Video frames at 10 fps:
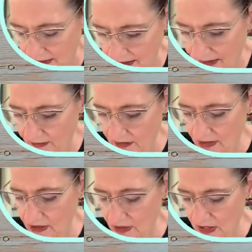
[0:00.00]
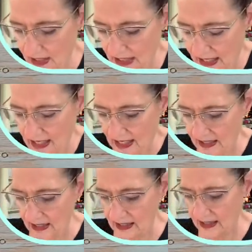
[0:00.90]
Give it a good tie
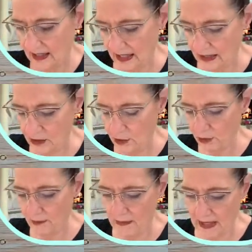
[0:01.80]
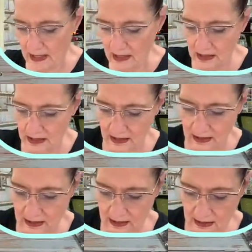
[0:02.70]
like that. Trim it.
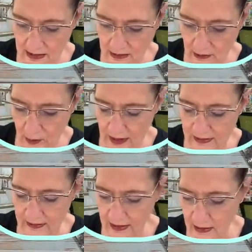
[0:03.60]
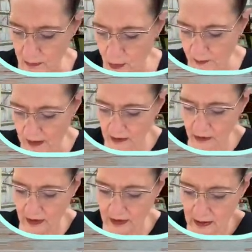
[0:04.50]
While it's on the bow maker,
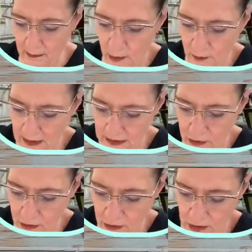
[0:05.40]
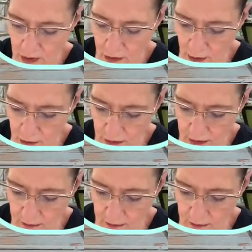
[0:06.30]
let the bow maker or the